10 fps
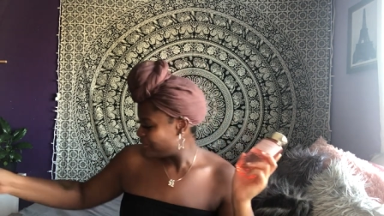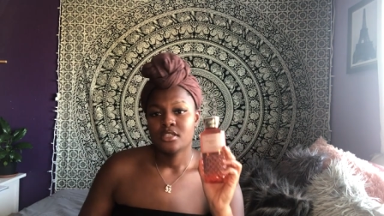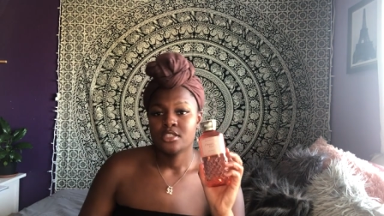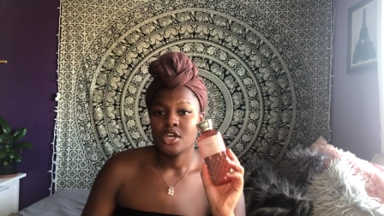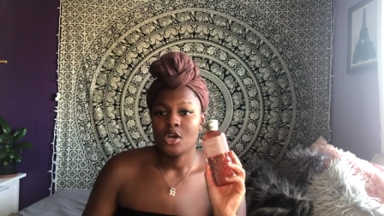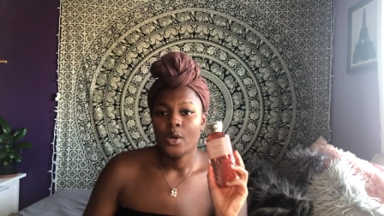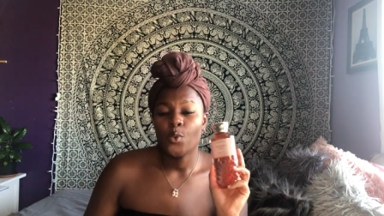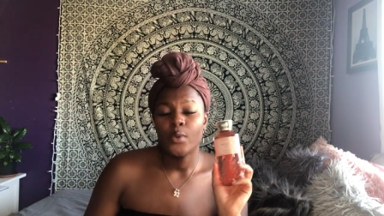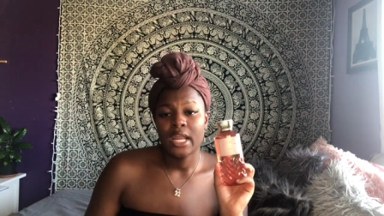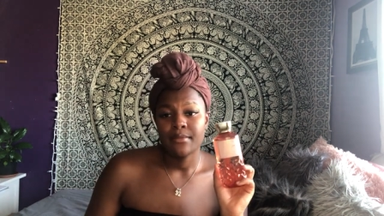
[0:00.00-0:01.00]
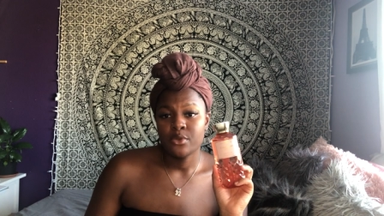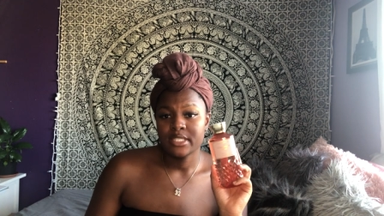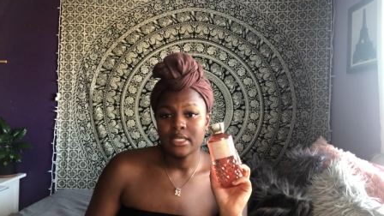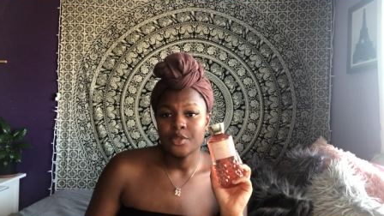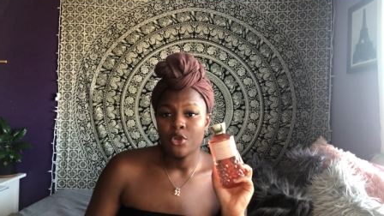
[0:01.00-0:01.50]
So when I'm
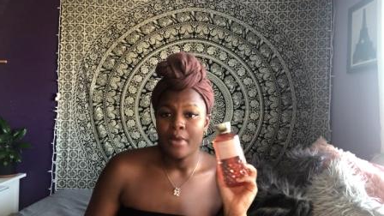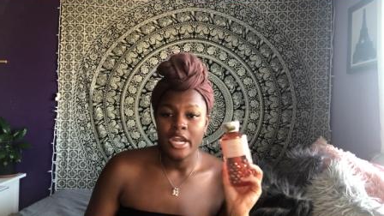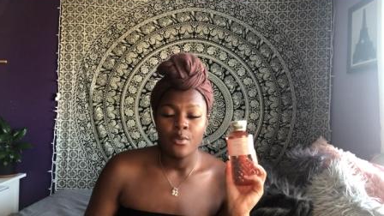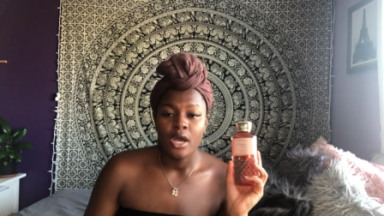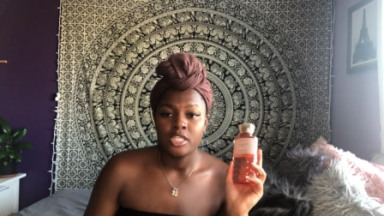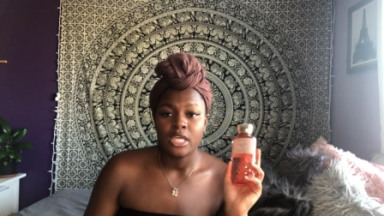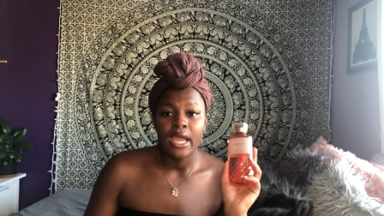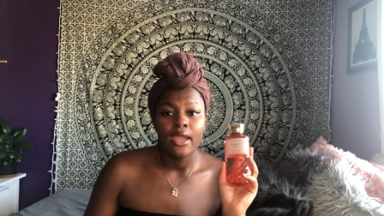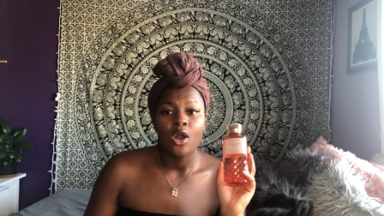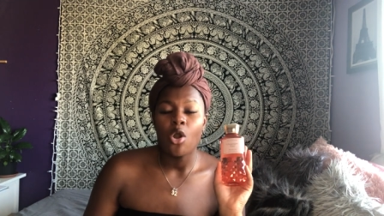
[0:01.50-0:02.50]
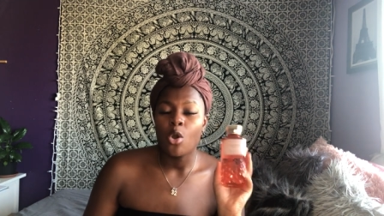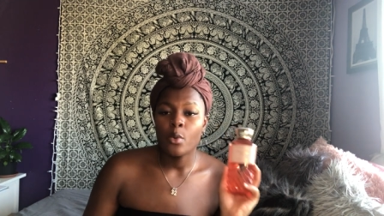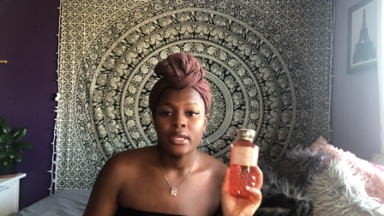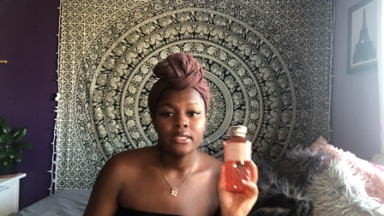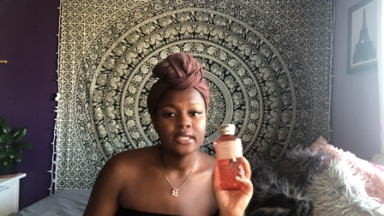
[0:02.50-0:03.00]
using a little body wash, I
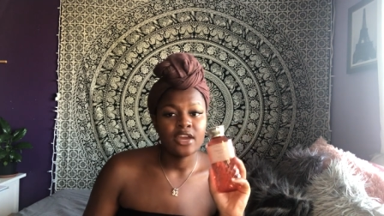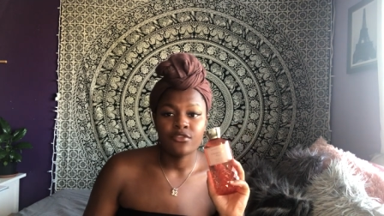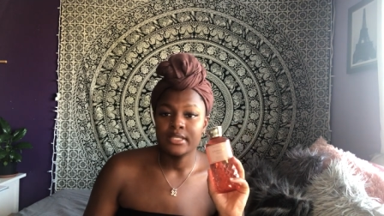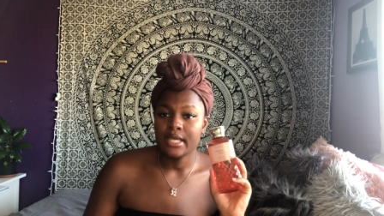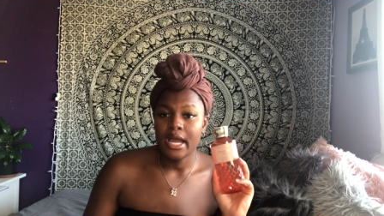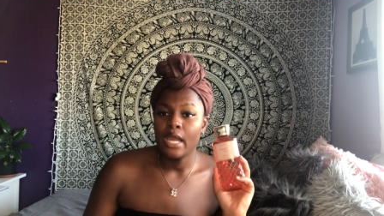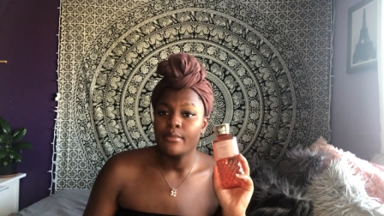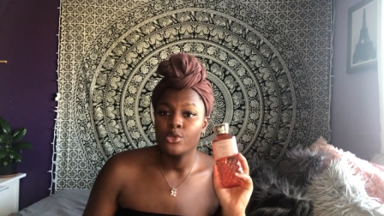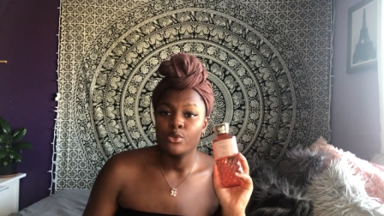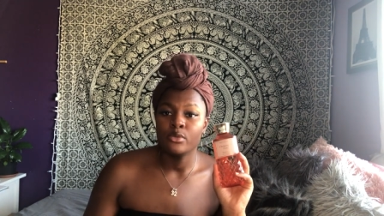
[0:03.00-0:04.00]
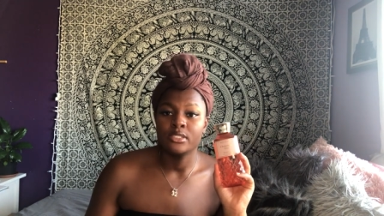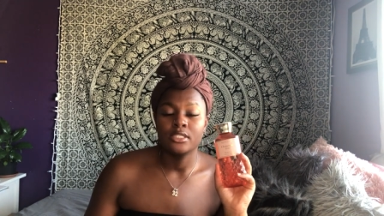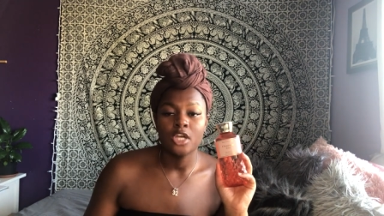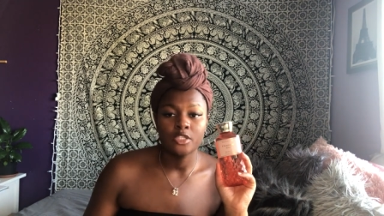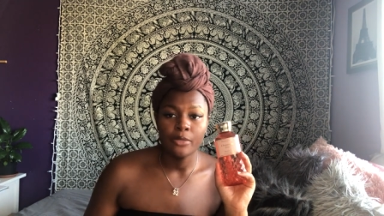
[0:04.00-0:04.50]
always, every time, use
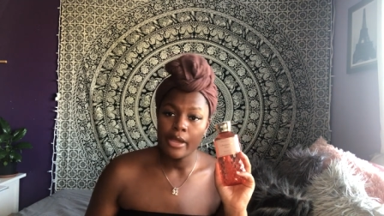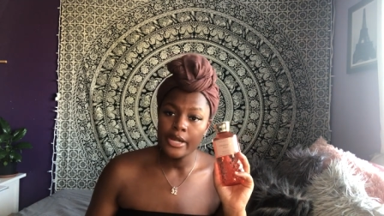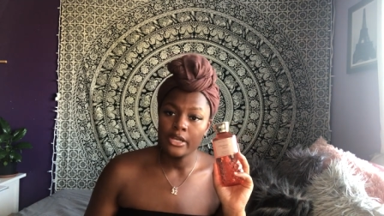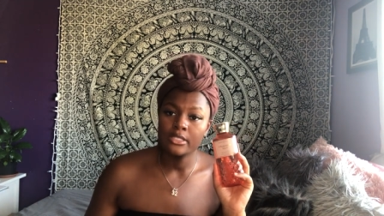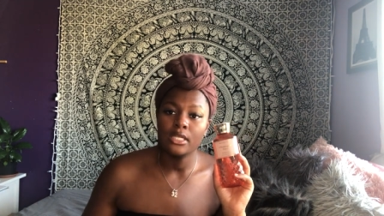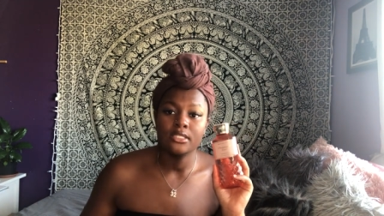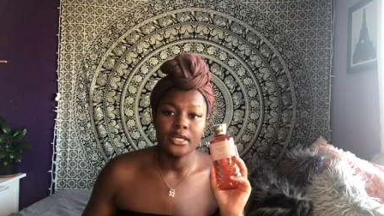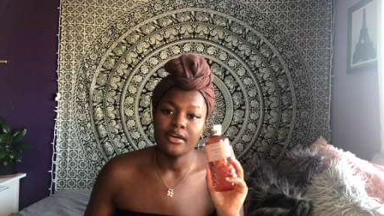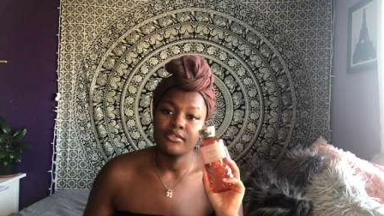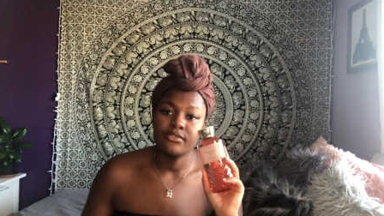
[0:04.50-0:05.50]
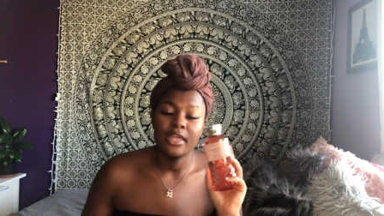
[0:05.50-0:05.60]
Dr. Bronner's and Dove.